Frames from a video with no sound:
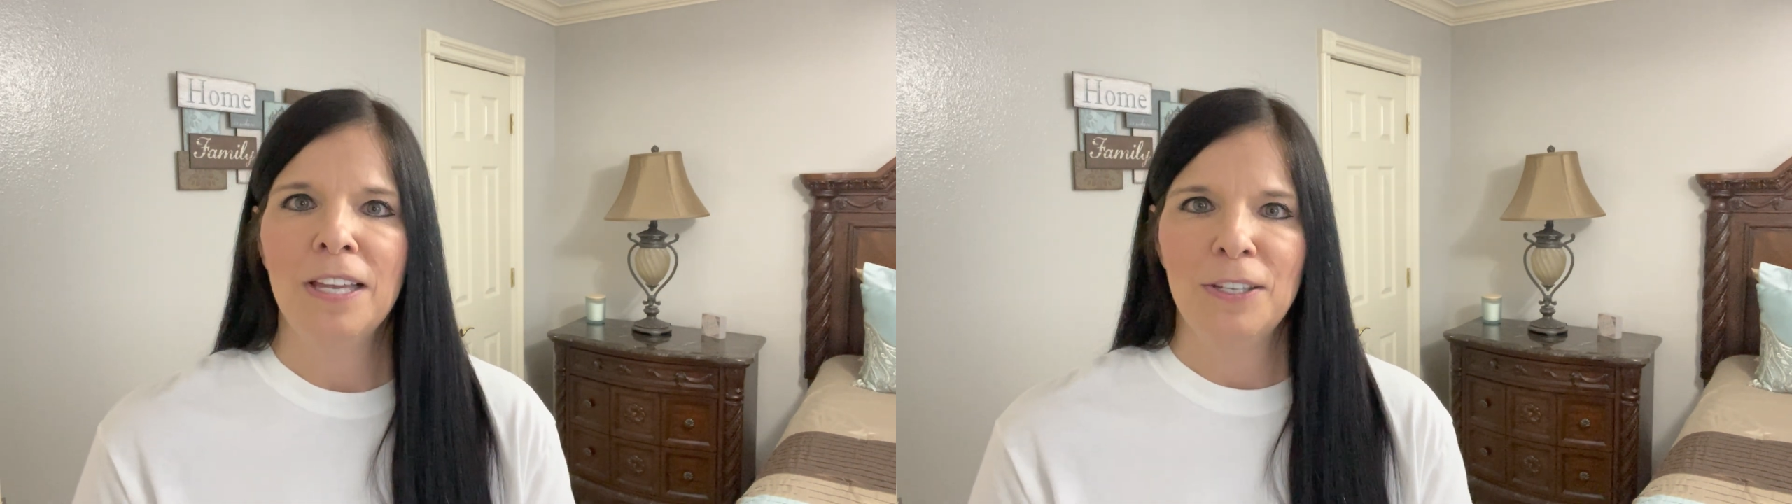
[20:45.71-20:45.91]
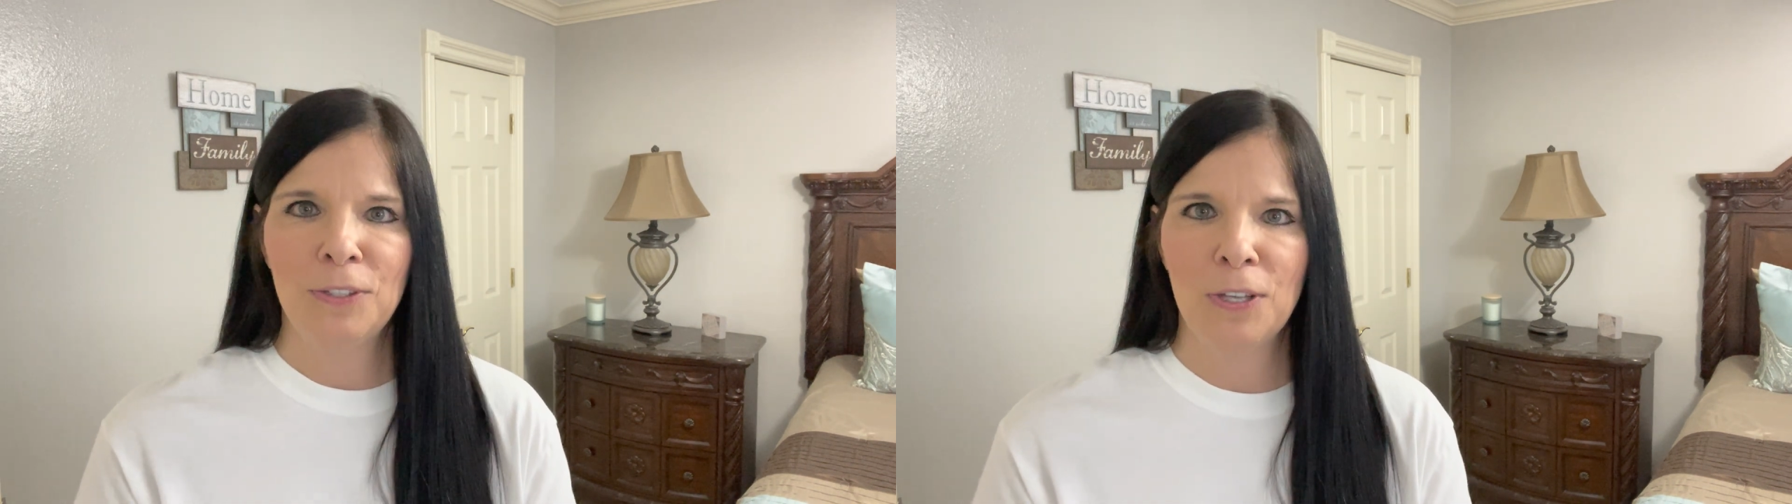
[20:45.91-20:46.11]

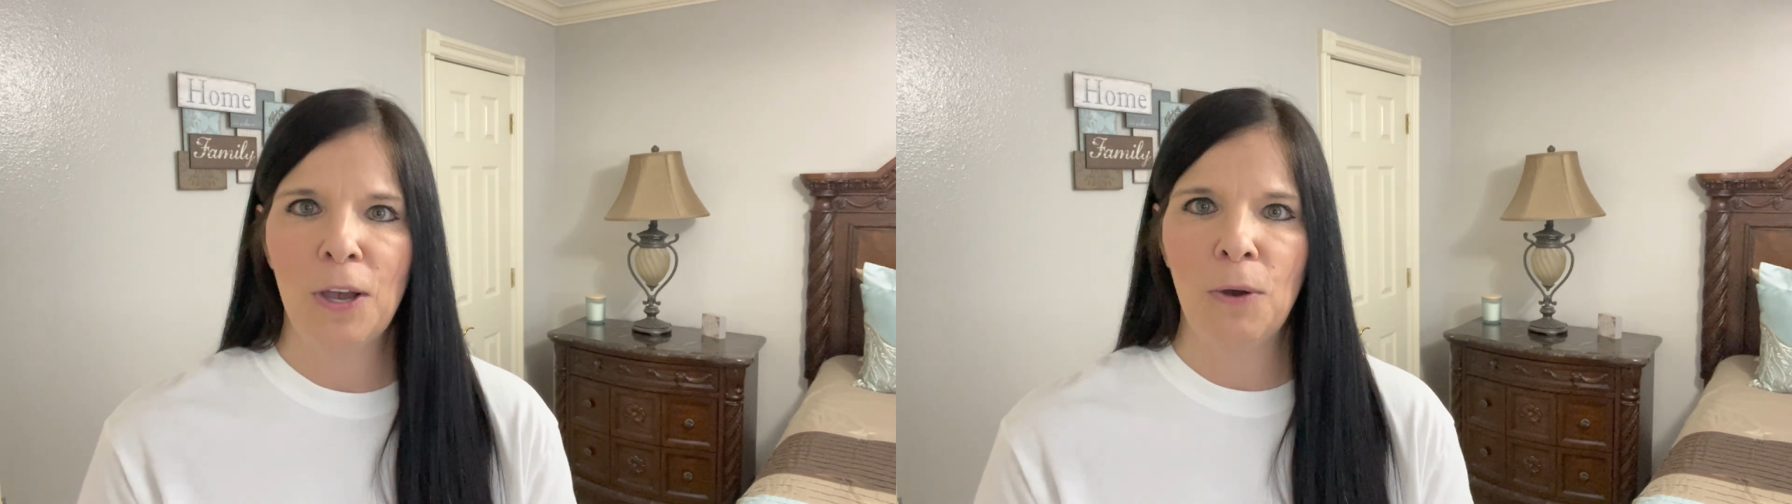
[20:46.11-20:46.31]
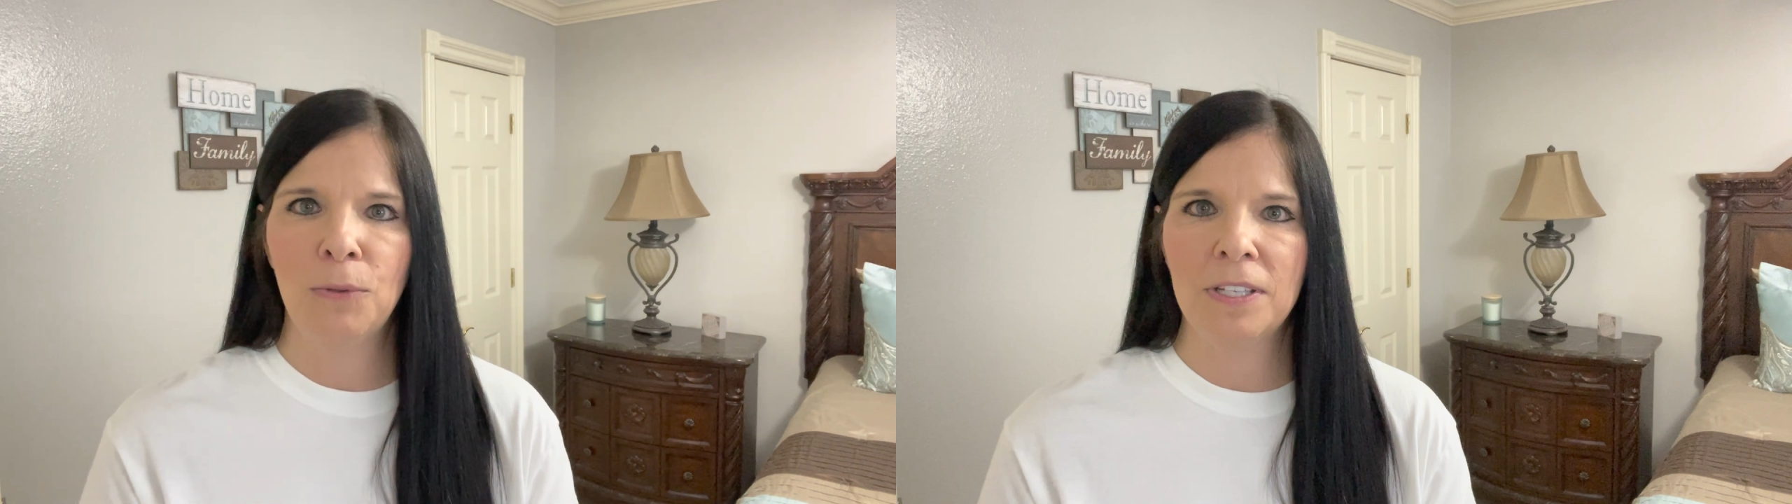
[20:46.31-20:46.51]

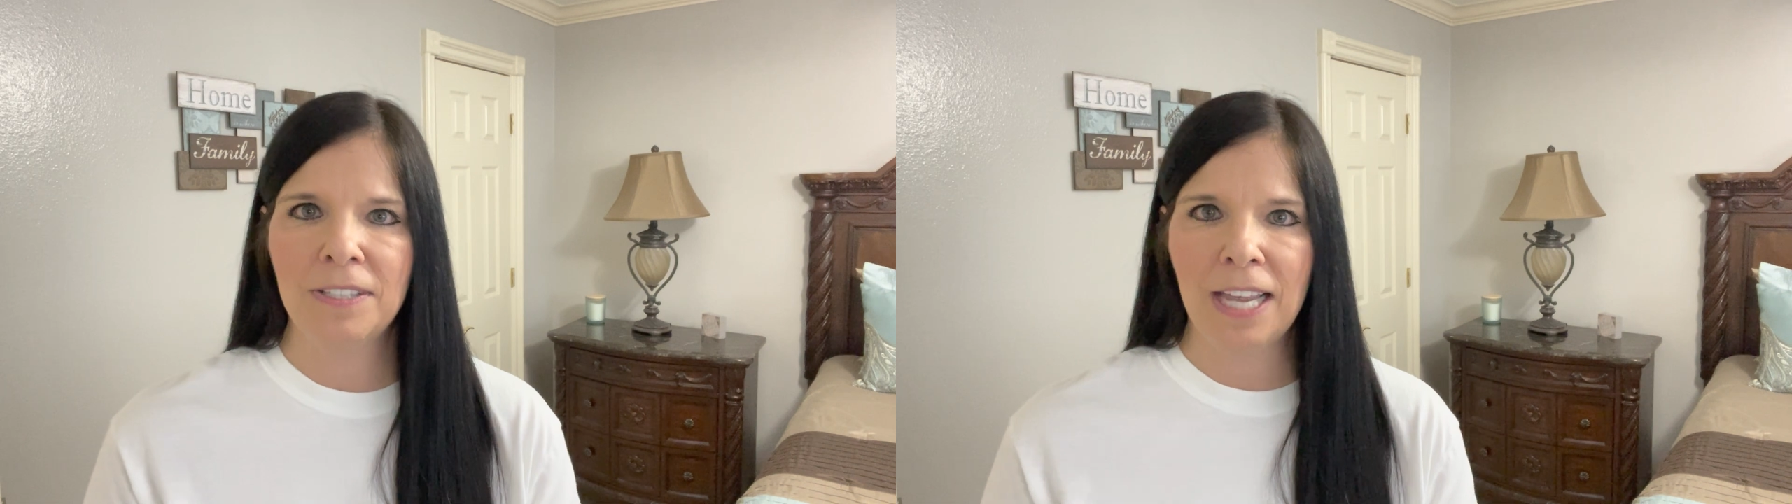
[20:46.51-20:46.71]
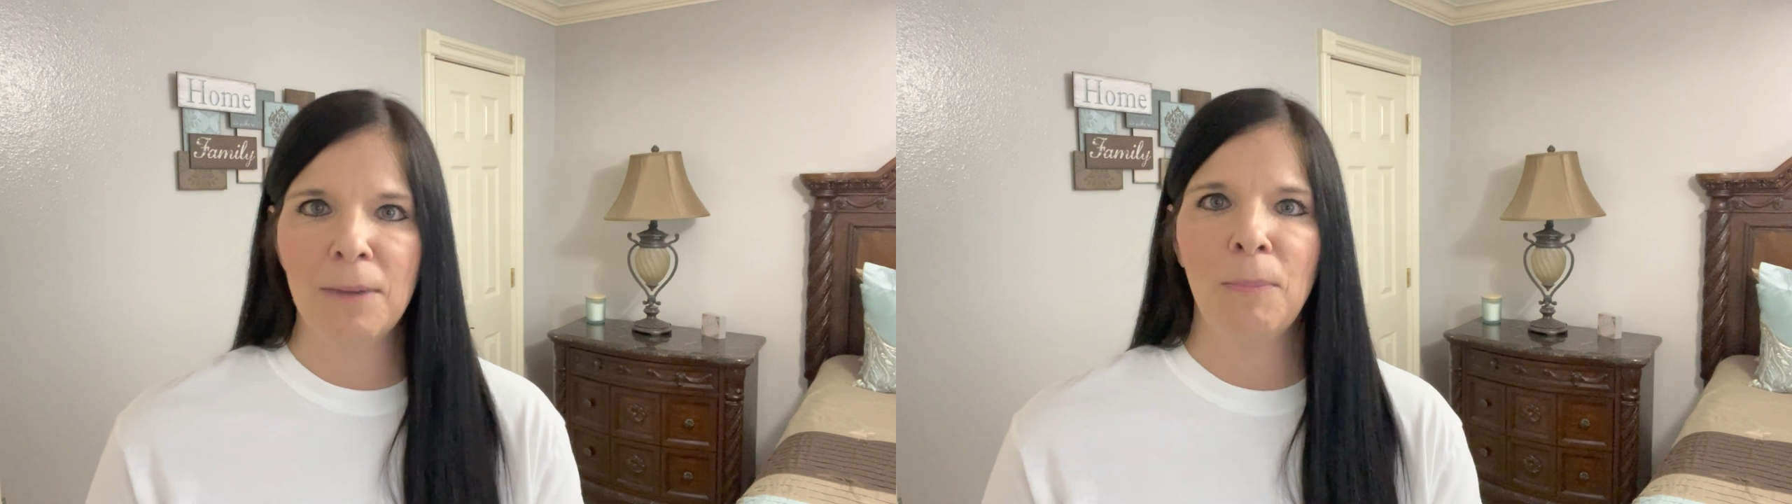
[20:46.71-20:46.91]
so the
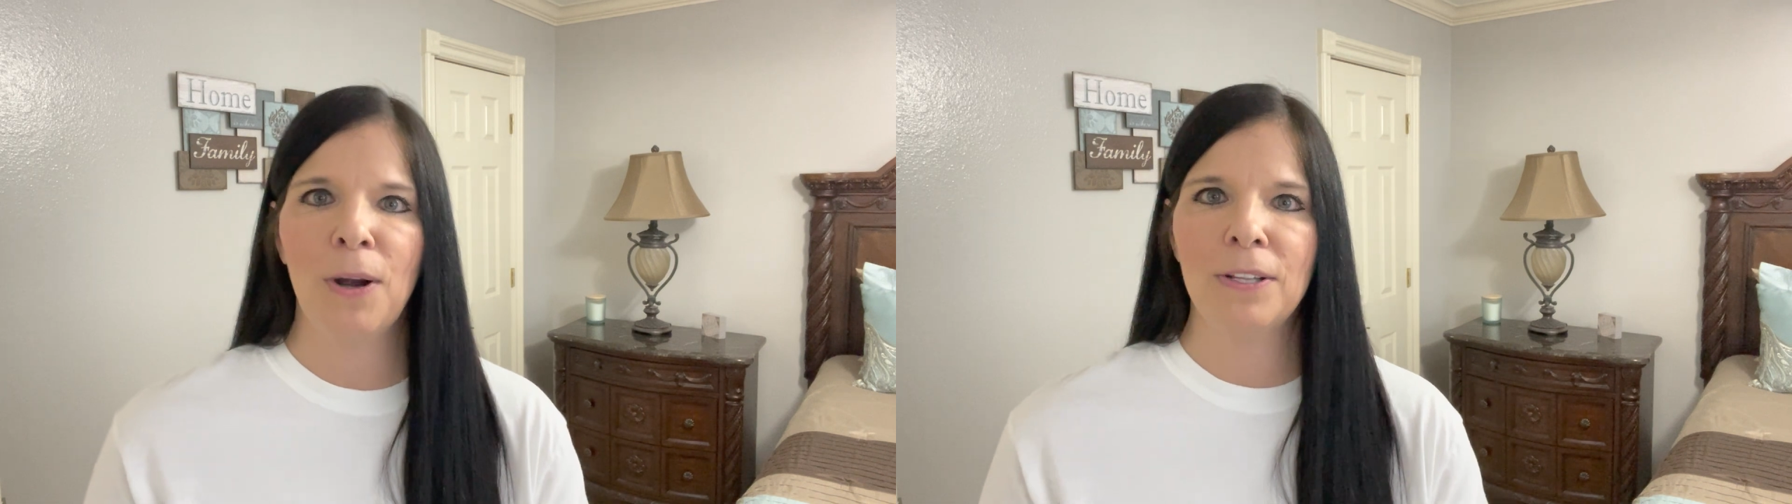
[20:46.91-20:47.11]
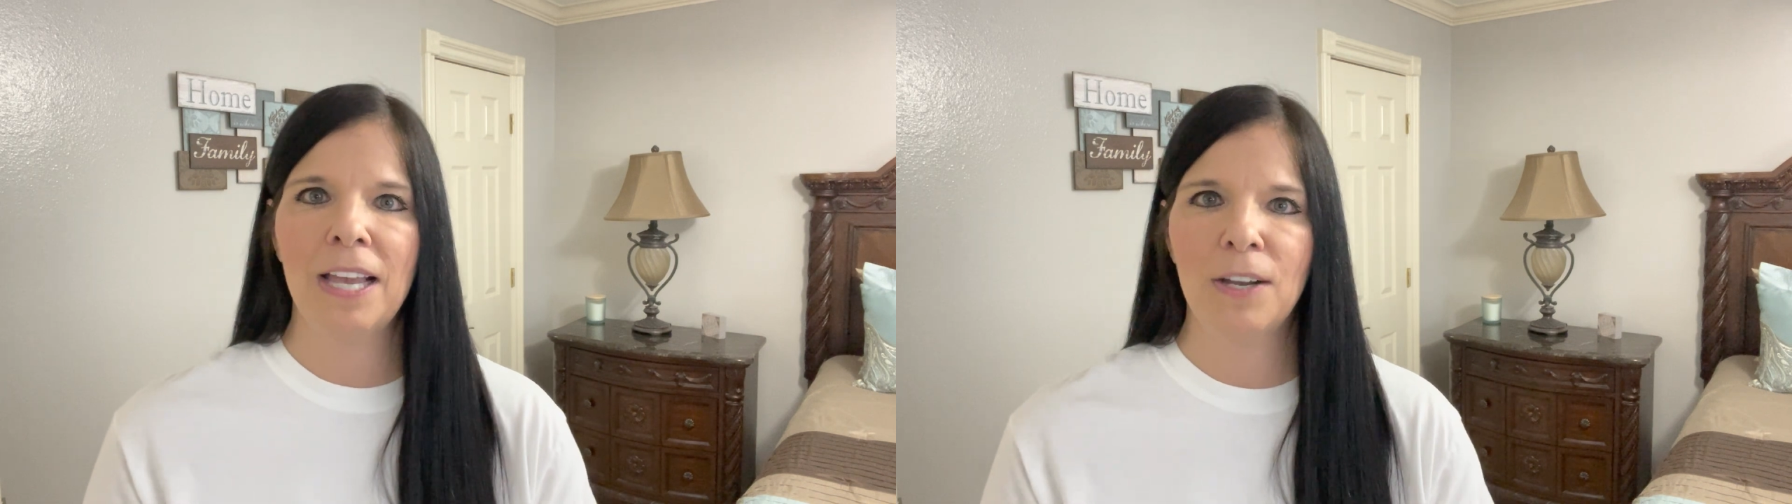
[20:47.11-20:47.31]
second
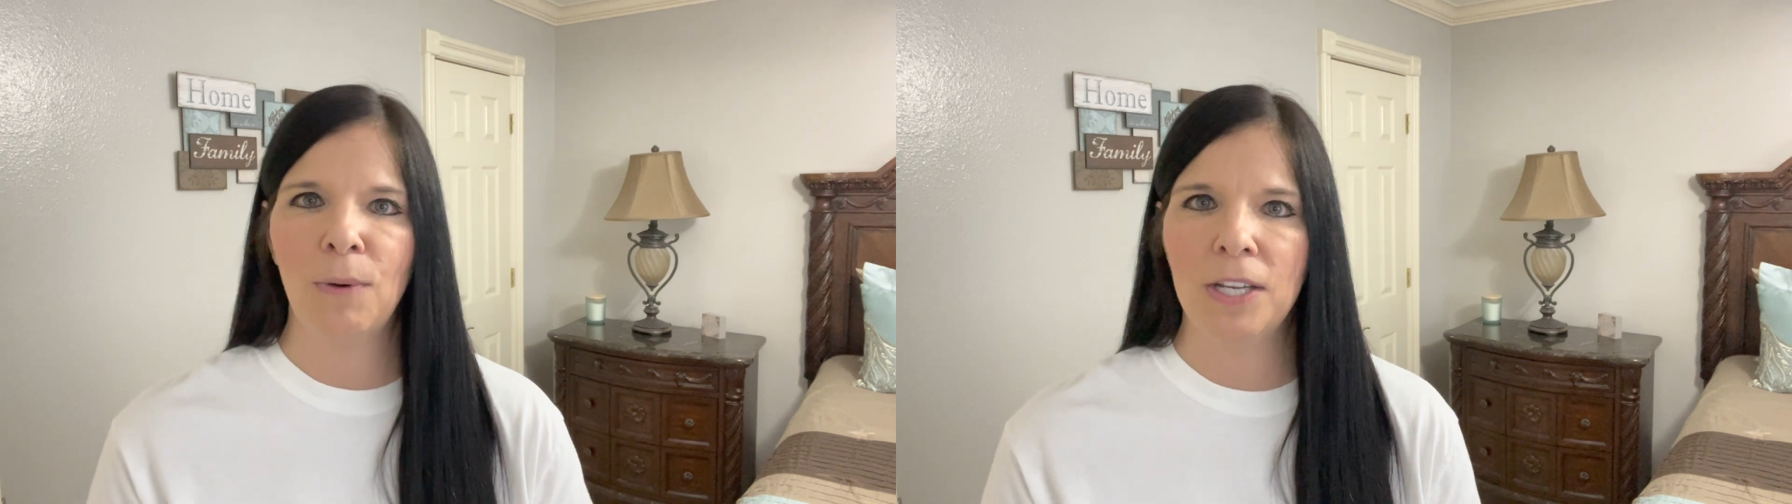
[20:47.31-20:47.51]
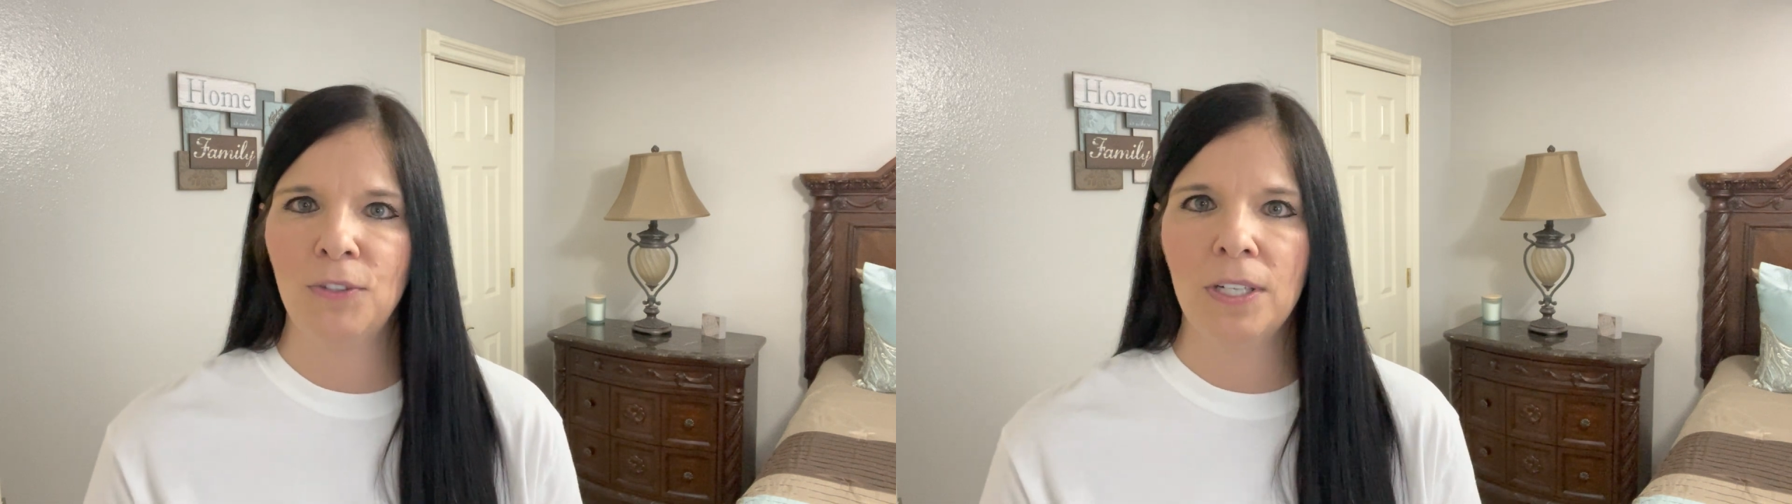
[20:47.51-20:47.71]
part of that
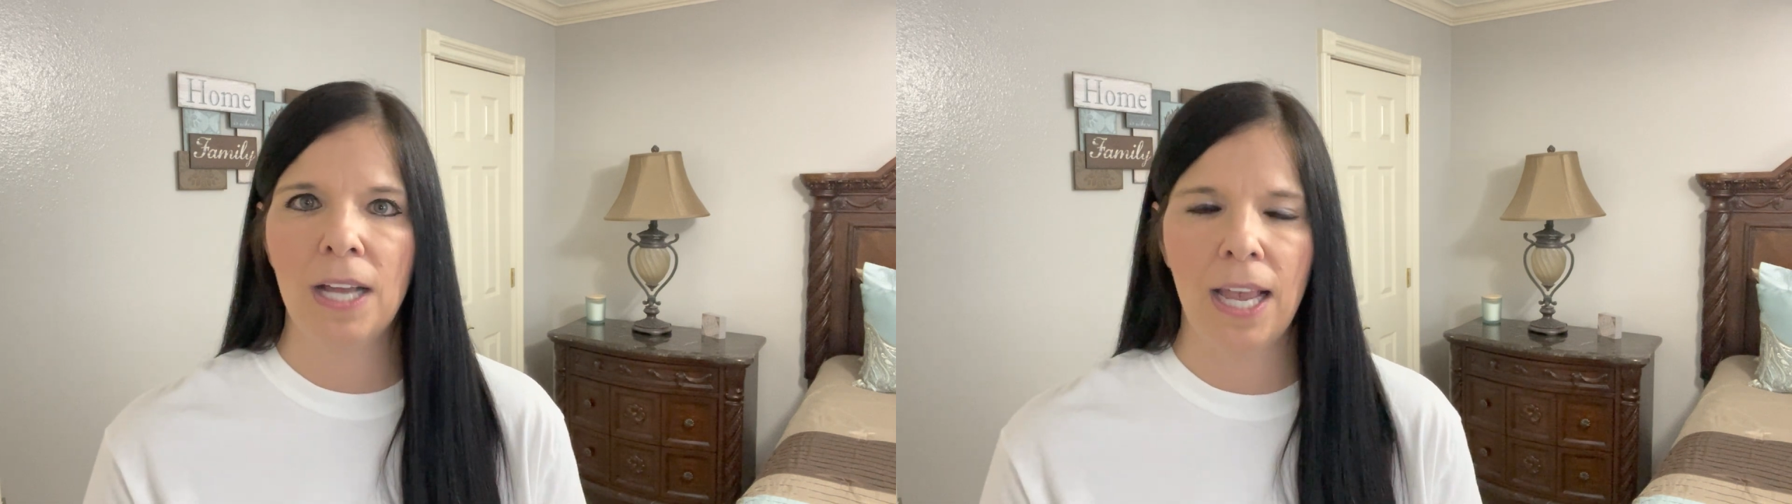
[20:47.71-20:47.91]
question,